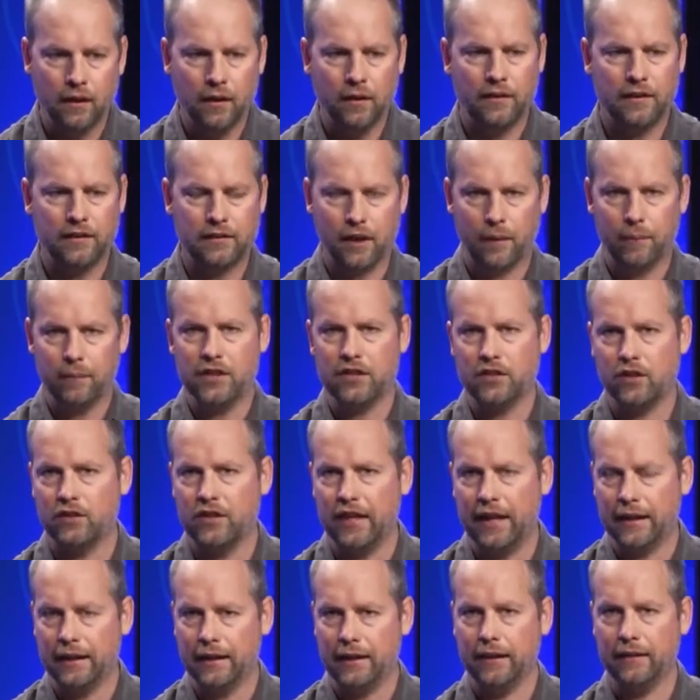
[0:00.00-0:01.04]
these companies are
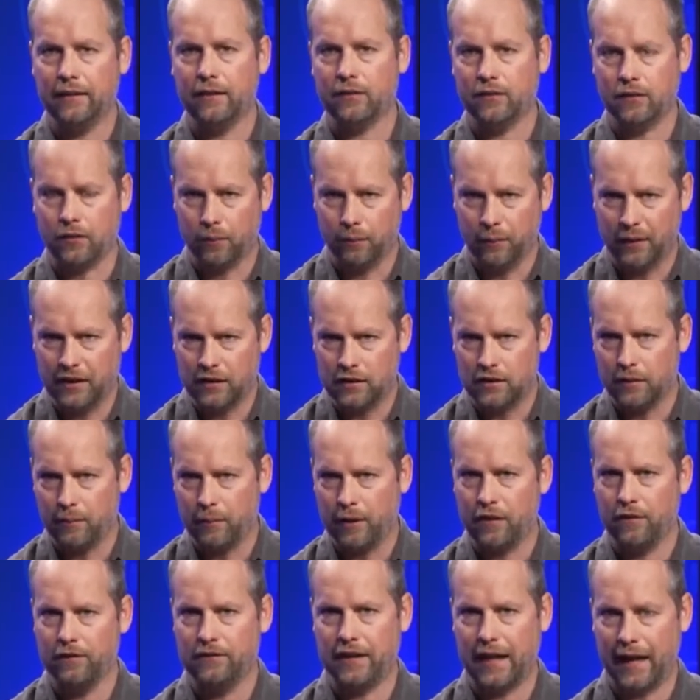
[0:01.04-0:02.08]
taking in this tremendous
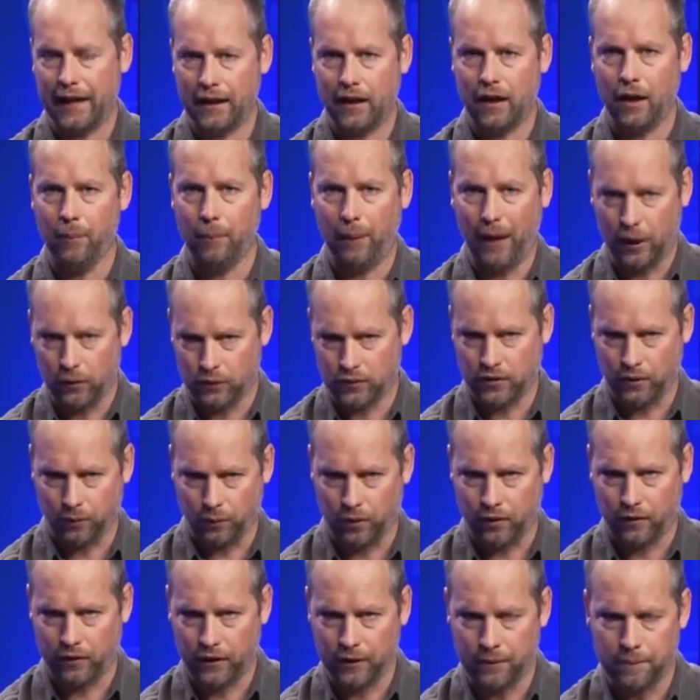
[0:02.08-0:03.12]
amount of data about
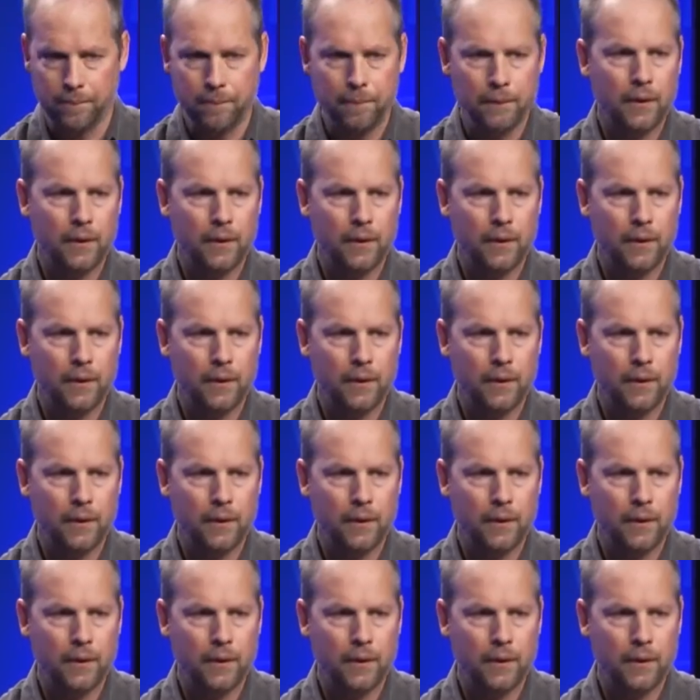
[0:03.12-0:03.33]
someone, right?